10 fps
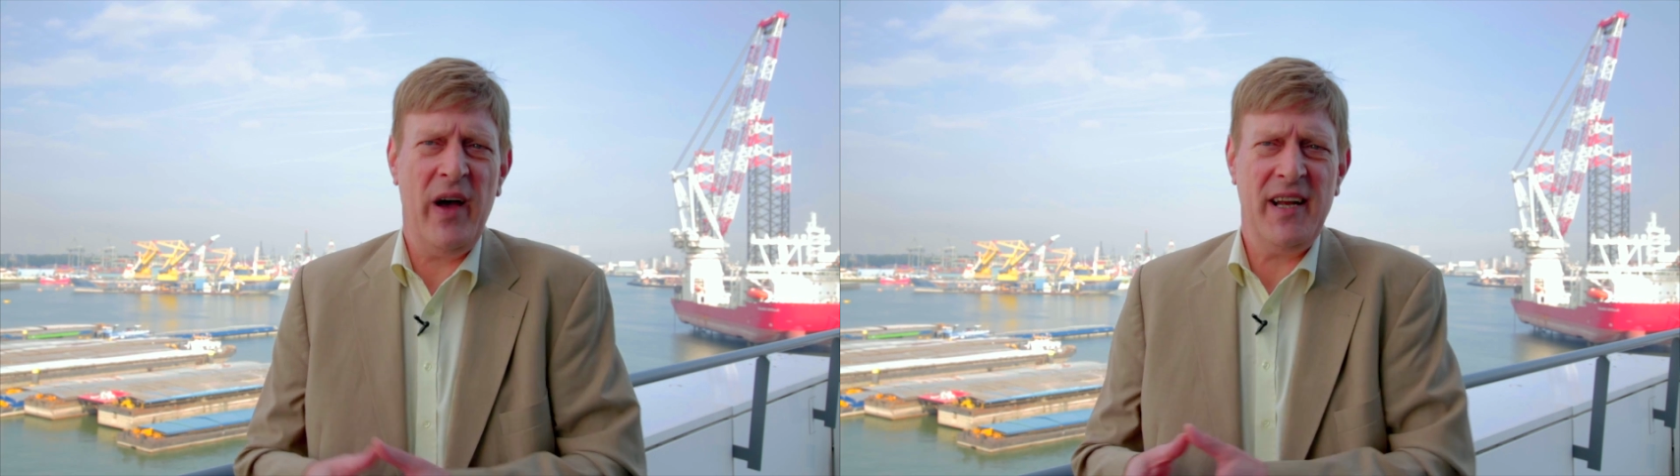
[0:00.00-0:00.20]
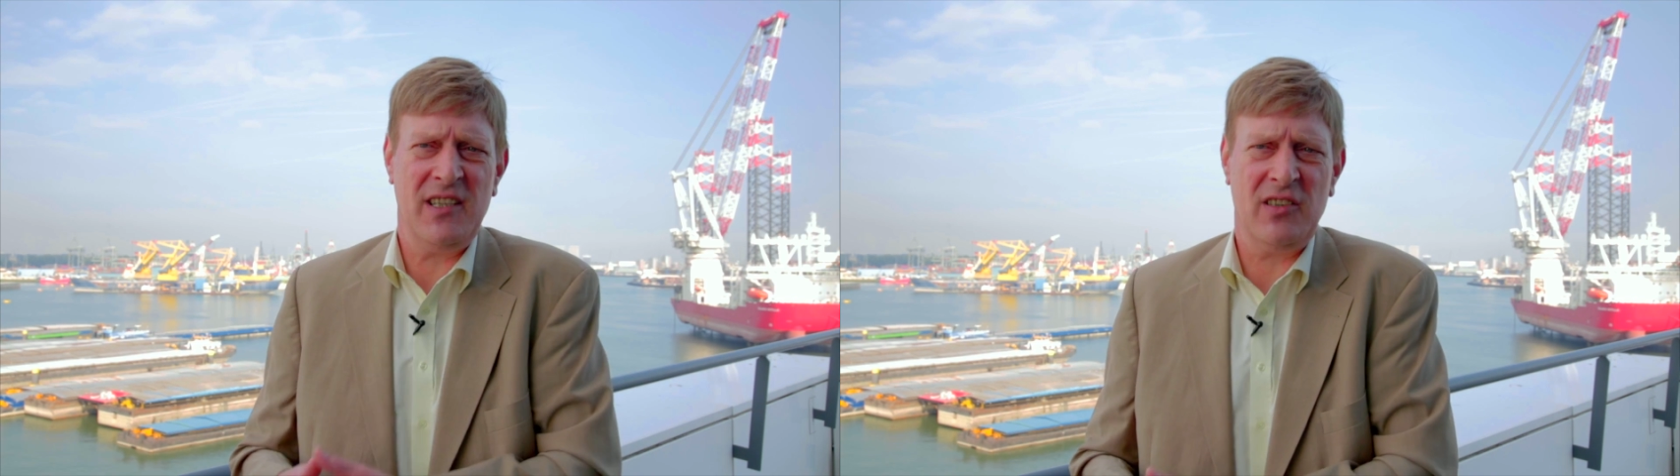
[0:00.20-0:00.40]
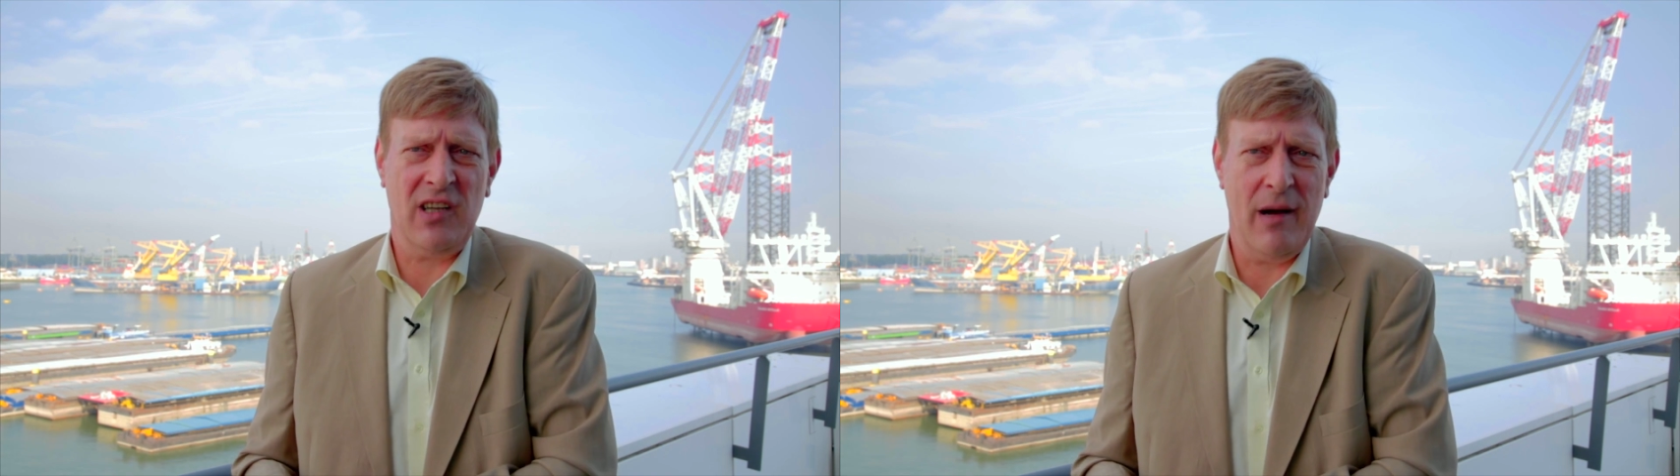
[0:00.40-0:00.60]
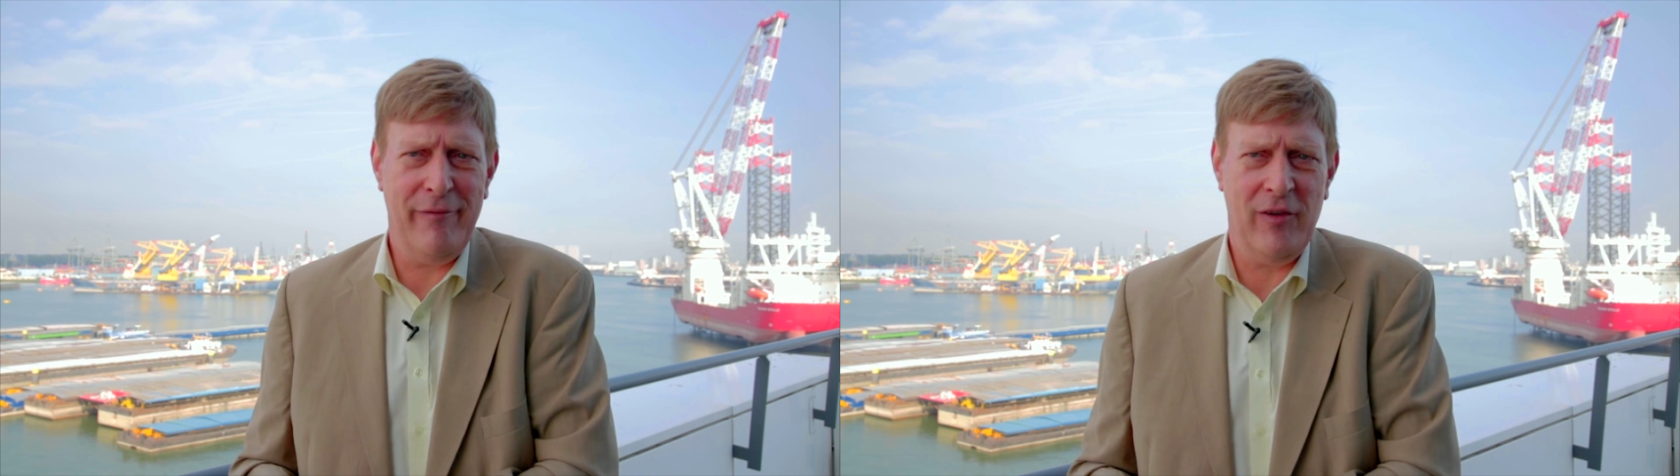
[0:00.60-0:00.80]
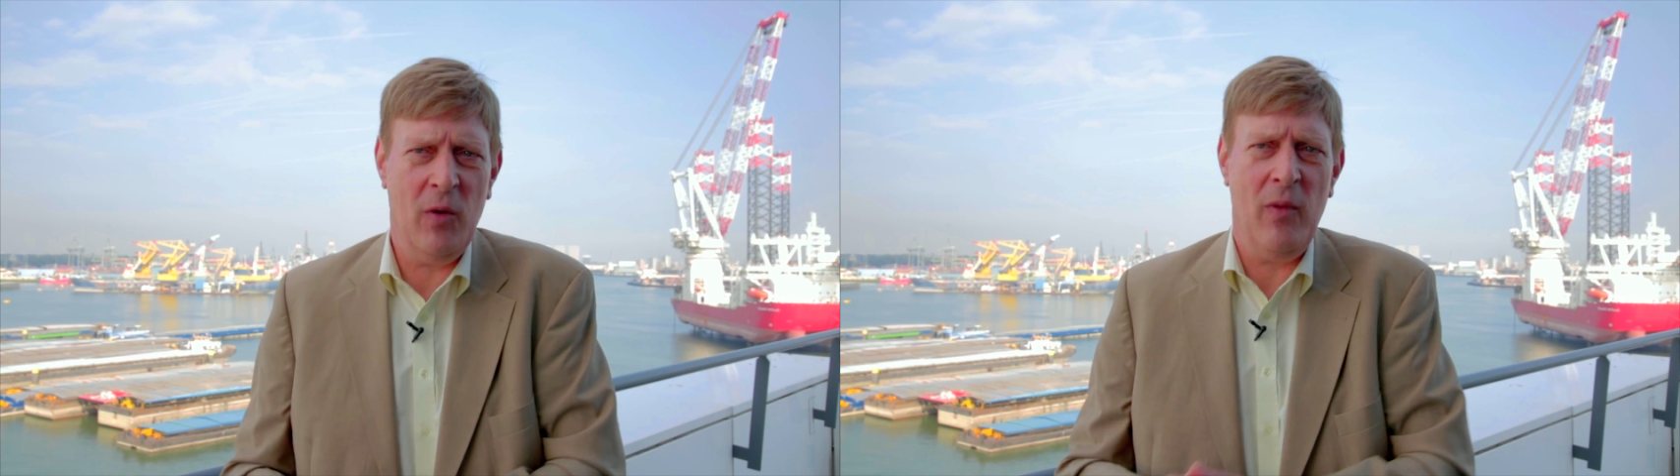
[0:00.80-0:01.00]
where it has come
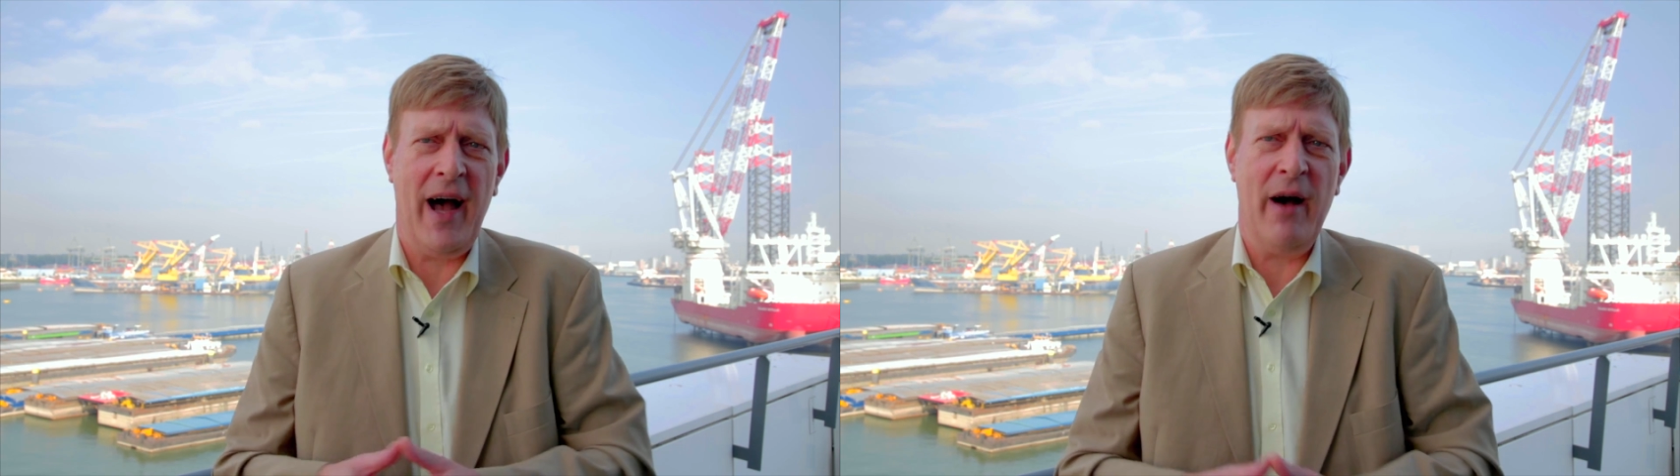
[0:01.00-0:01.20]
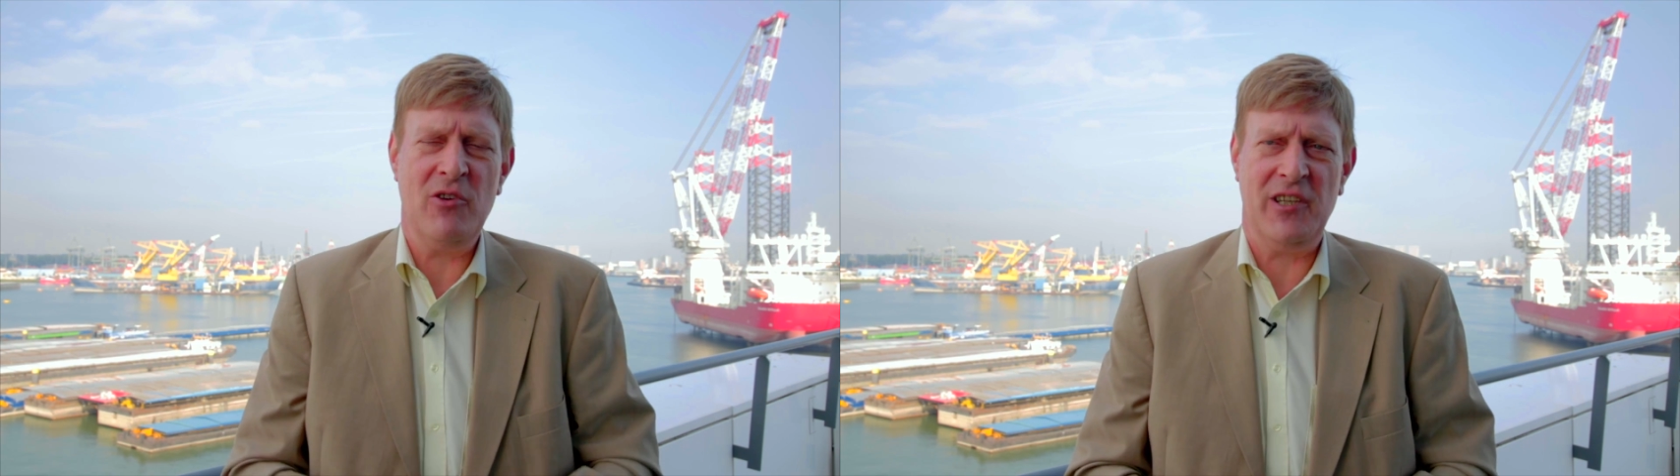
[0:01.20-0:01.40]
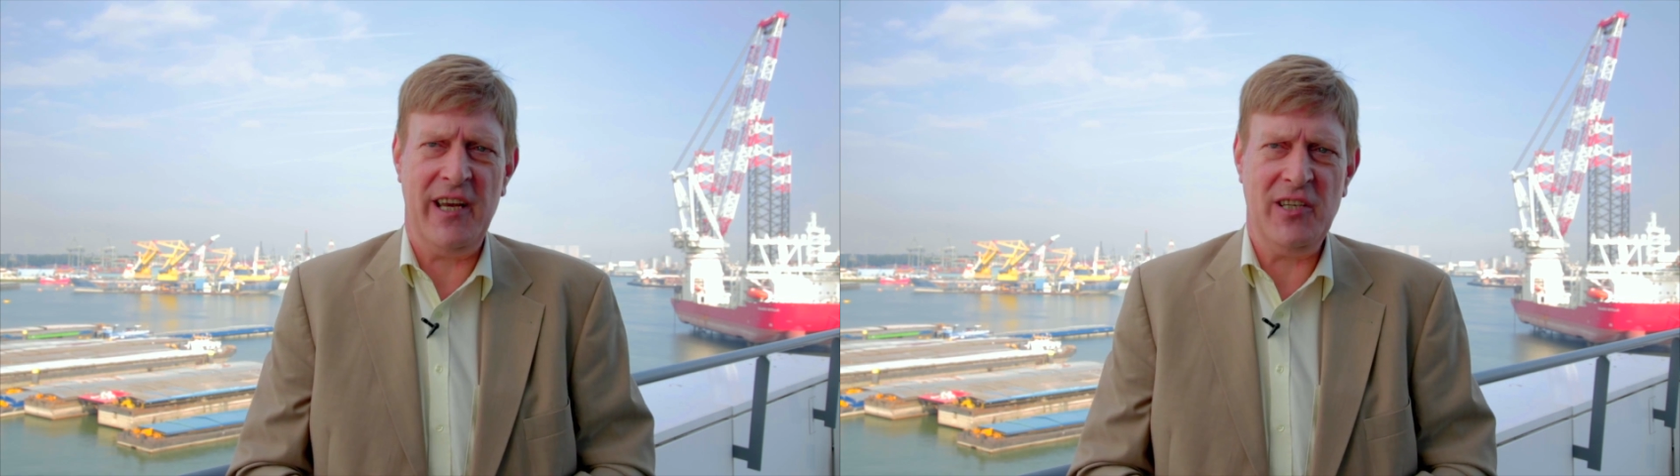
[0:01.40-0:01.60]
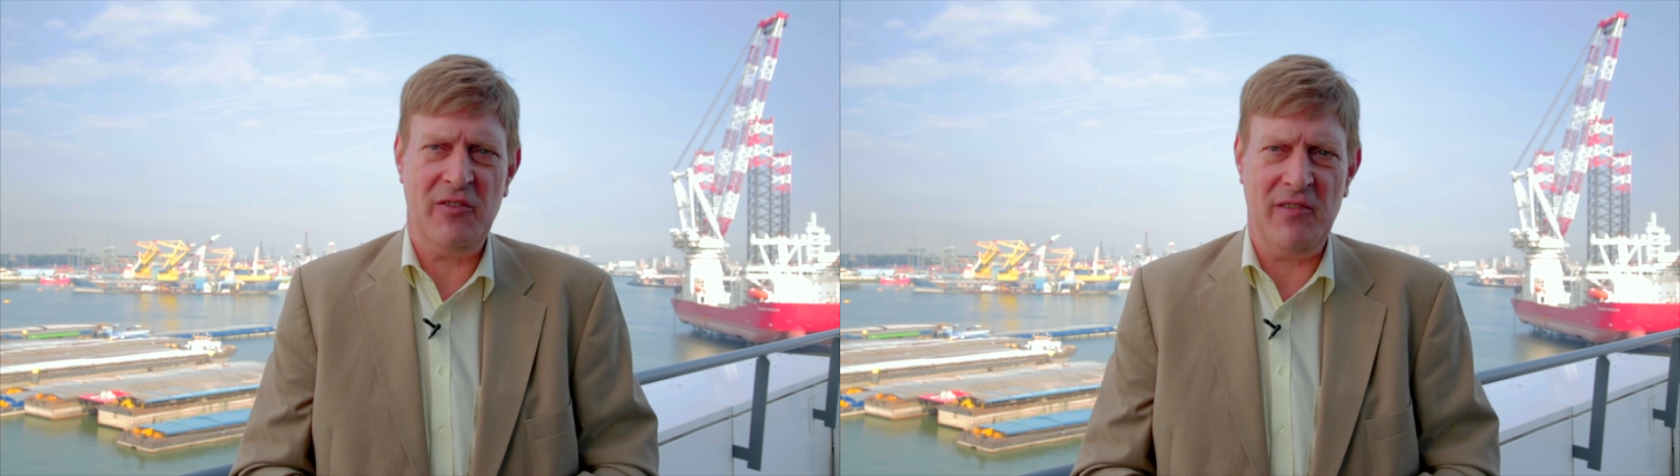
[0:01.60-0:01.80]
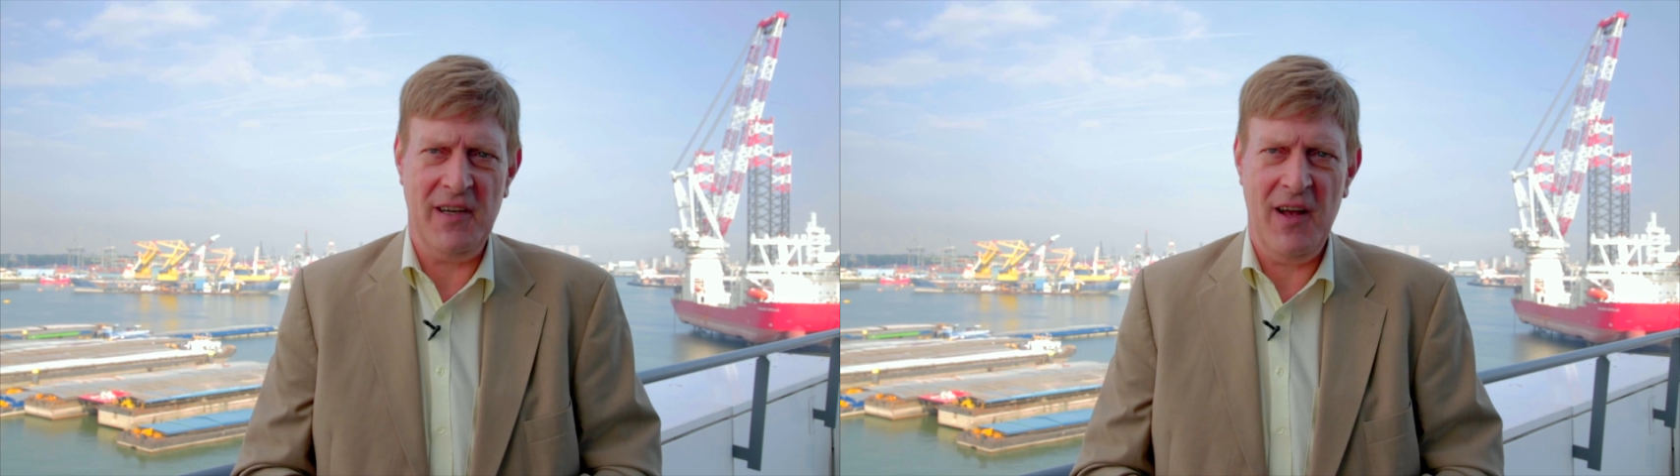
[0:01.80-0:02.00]
from, how is the
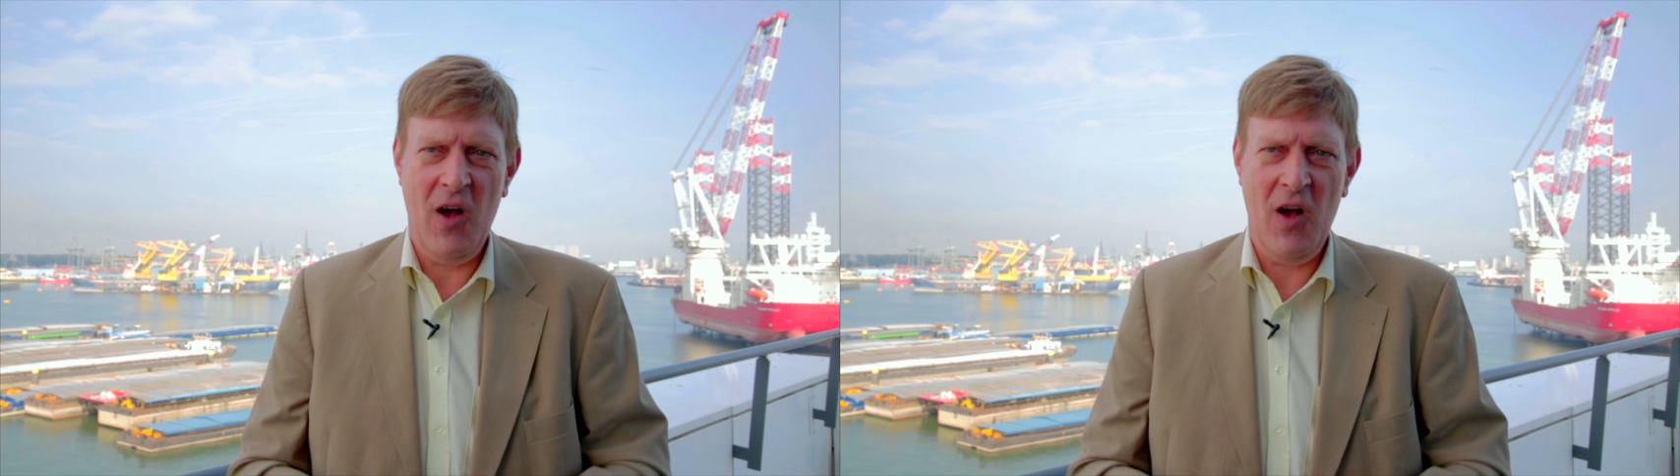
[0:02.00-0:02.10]
history.